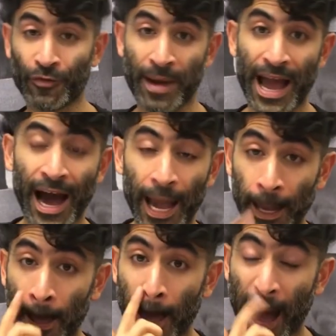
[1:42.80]
all over my
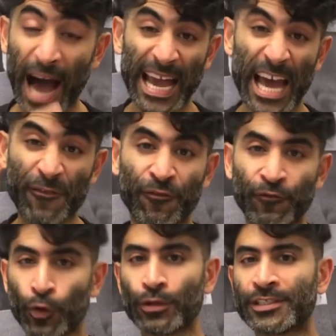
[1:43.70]
eye. I
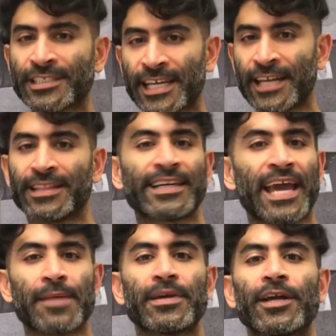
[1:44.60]
have full skin in
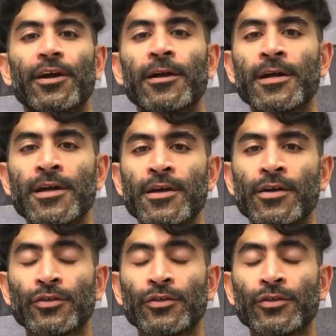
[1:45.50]
the game here.